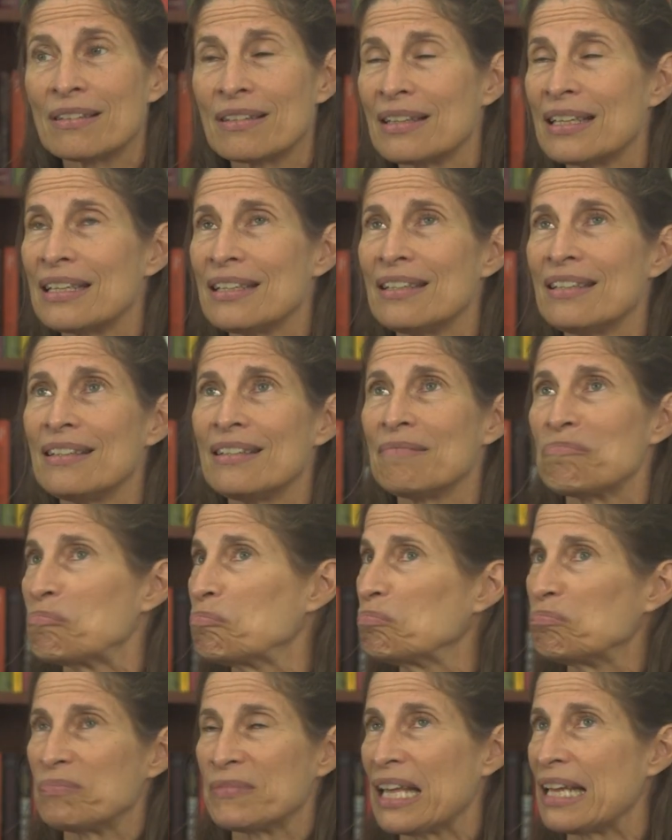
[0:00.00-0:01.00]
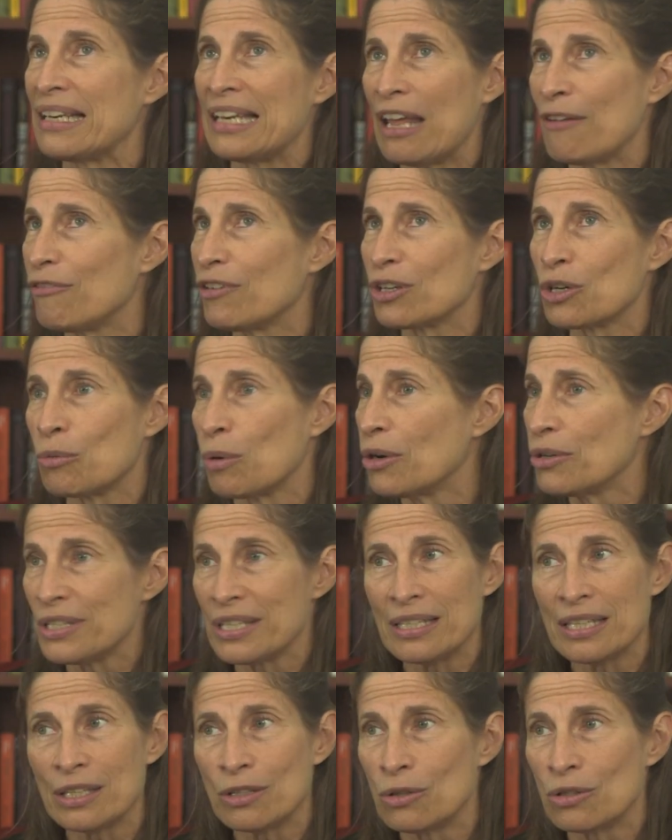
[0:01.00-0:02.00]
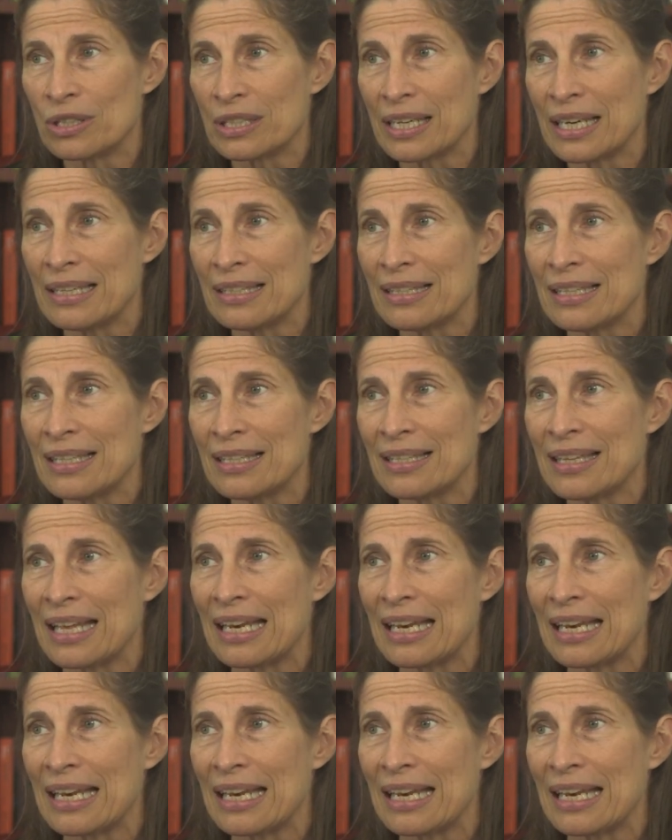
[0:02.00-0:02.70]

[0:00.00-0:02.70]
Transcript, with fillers: The, they're never quoted in court cases.